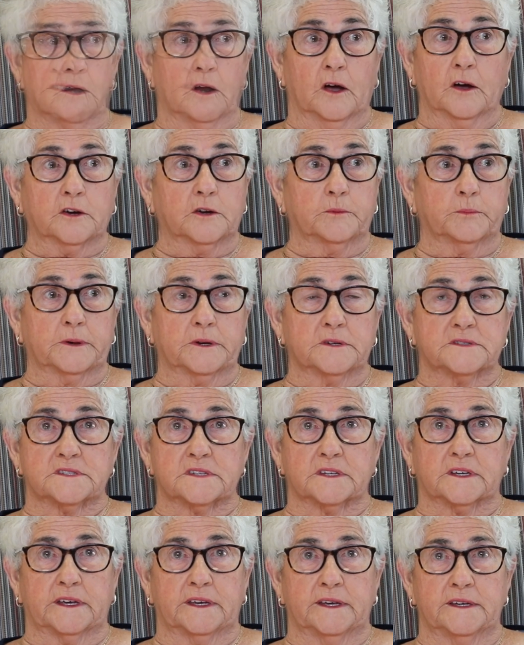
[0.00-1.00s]
I like it because
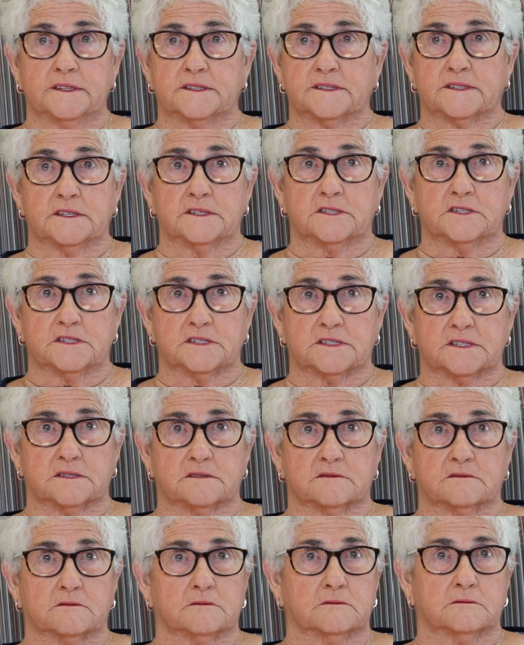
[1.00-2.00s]
the kids, they're
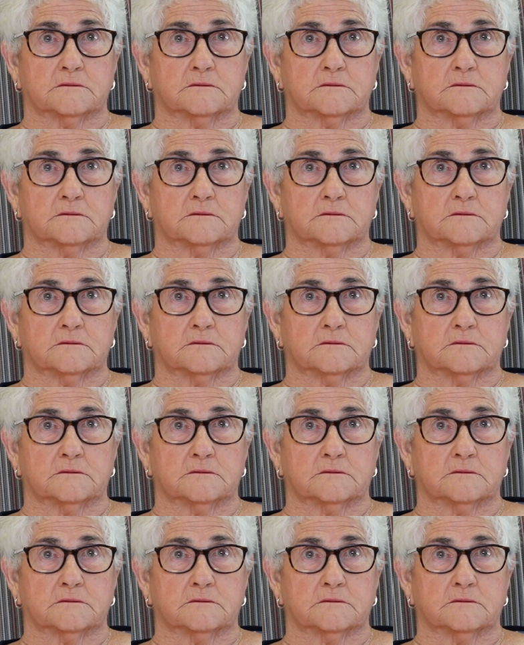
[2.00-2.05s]
just